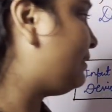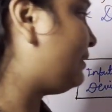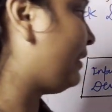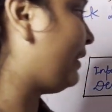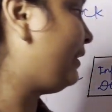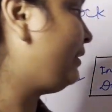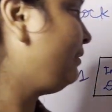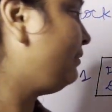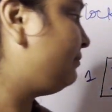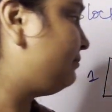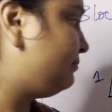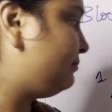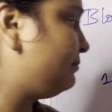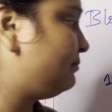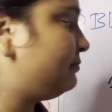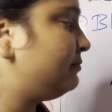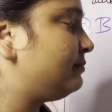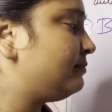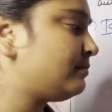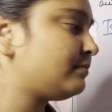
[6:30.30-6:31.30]
thing,
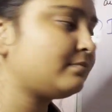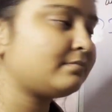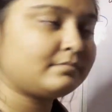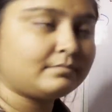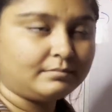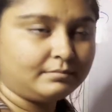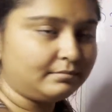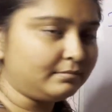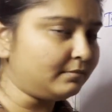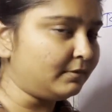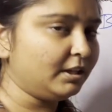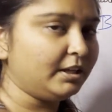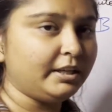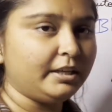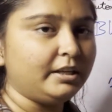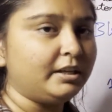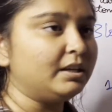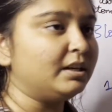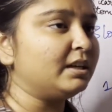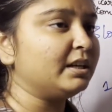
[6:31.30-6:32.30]

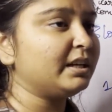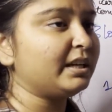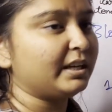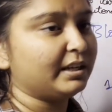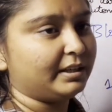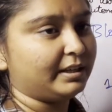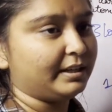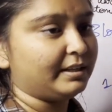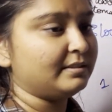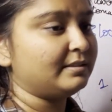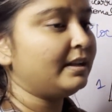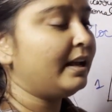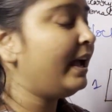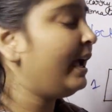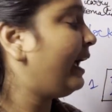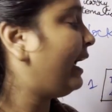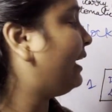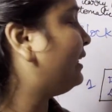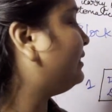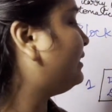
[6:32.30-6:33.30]
here it is,
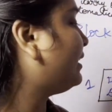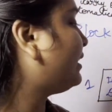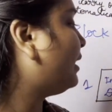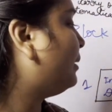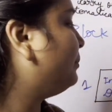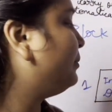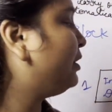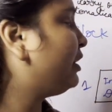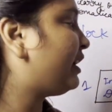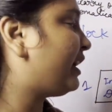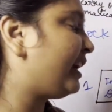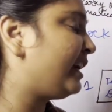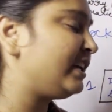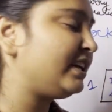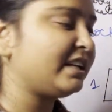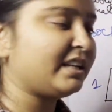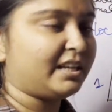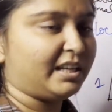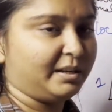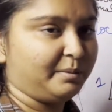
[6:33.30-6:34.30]
and they communicate
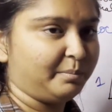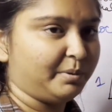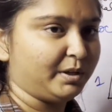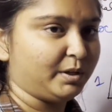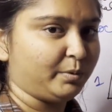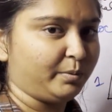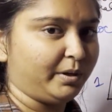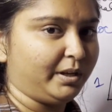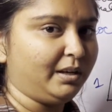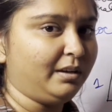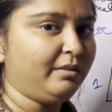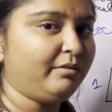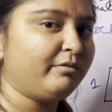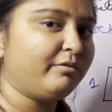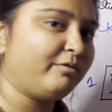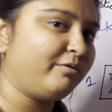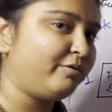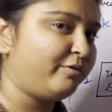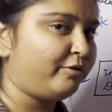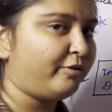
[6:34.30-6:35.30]
in between
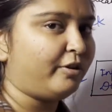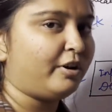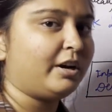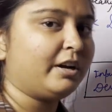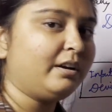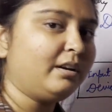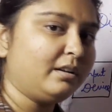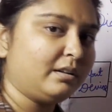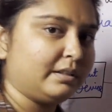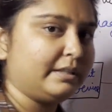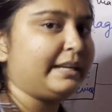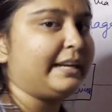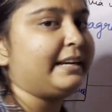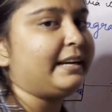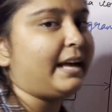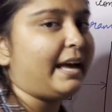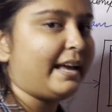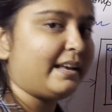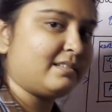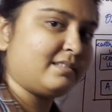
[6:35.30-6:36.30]
for data
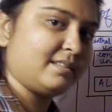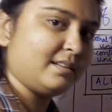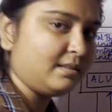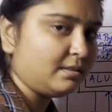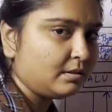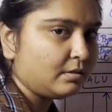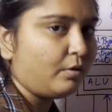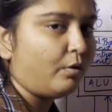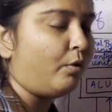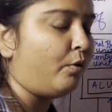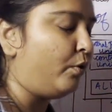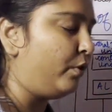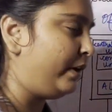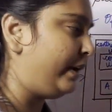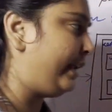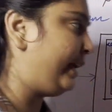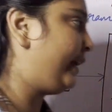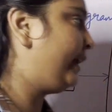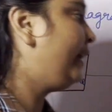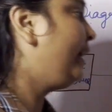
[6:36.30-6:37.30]
access
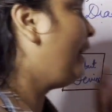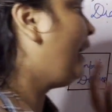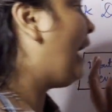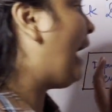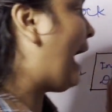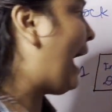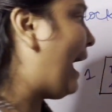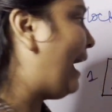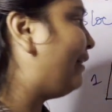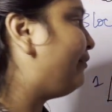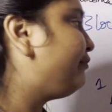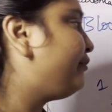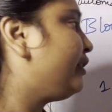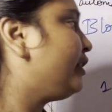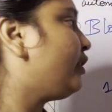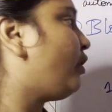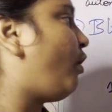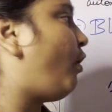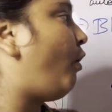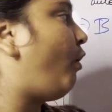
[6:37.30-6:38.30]
only.
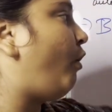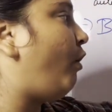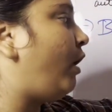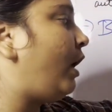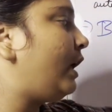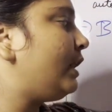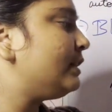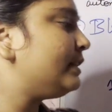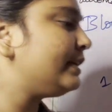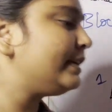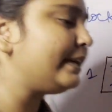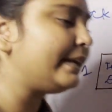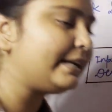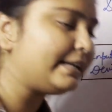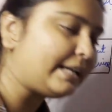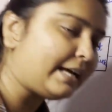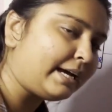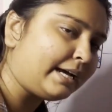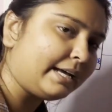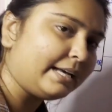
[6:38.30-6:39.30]
After all the
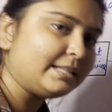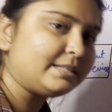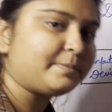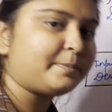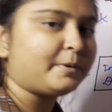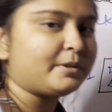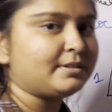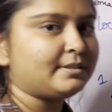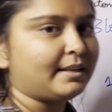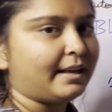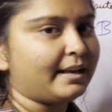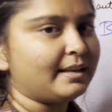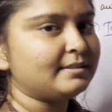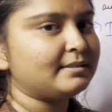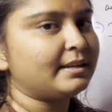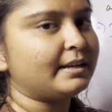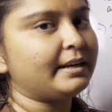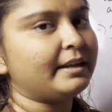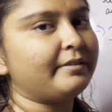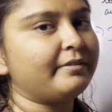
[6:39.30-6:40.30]
data is processed
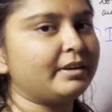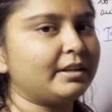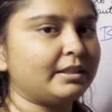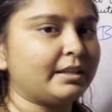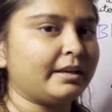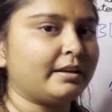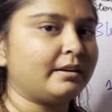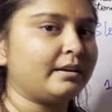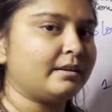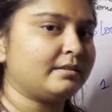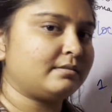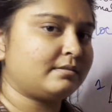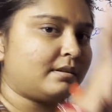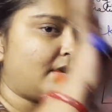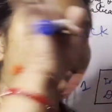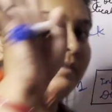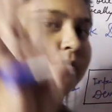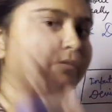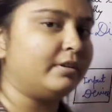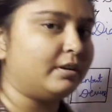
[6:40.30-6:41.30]
and everything is
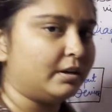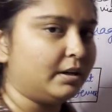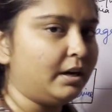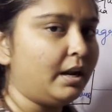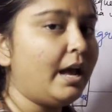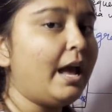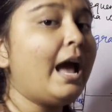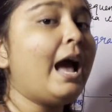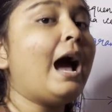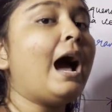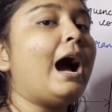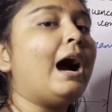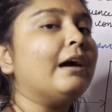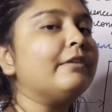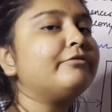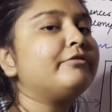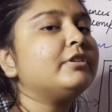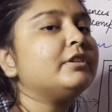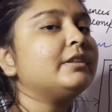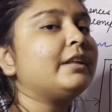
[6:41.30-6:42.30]
covered,
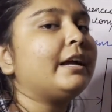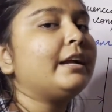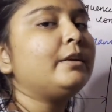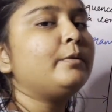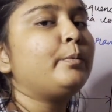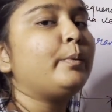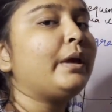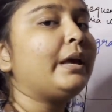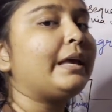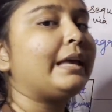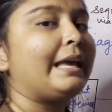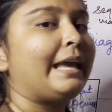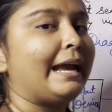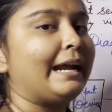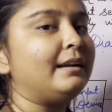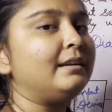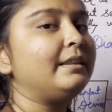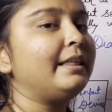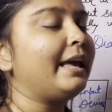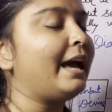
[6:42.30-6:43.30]
after that we
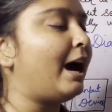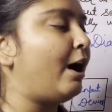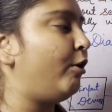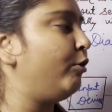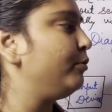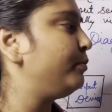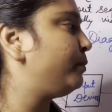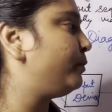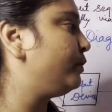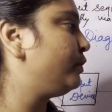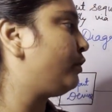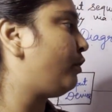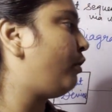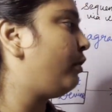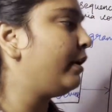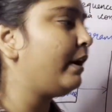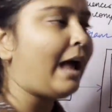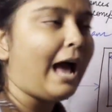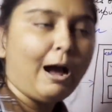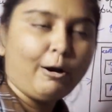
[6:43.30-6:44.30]
get the output
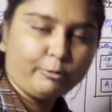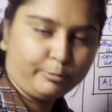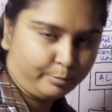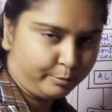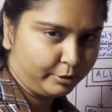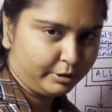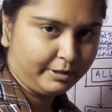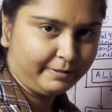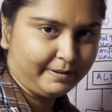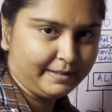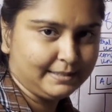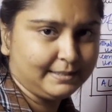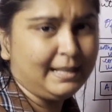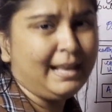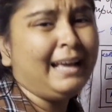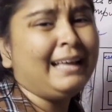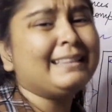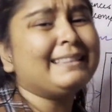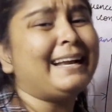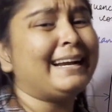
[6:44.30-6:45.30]
on output device,
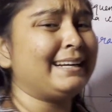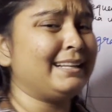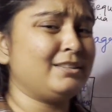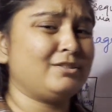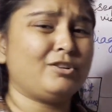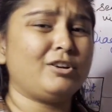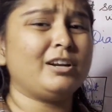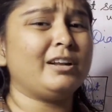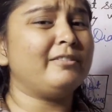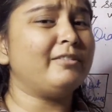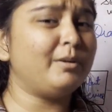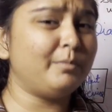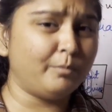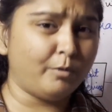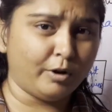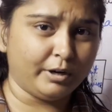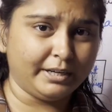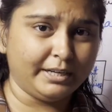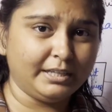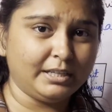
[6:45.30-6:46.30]
that is on our
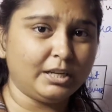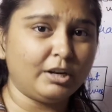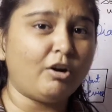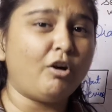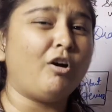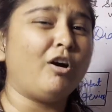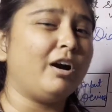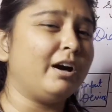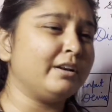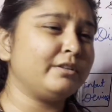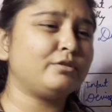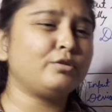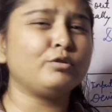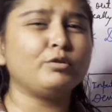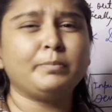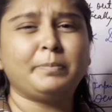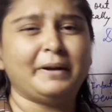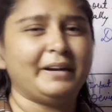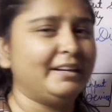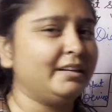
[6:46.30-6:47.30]
monitor or
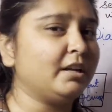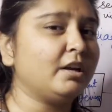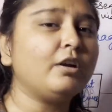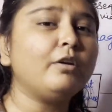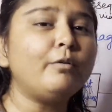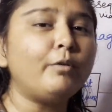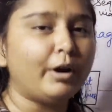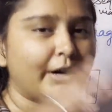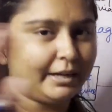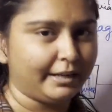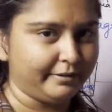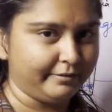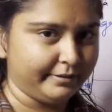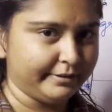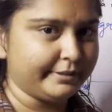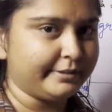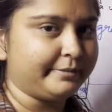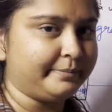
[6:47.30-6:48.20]
through printer or whatever.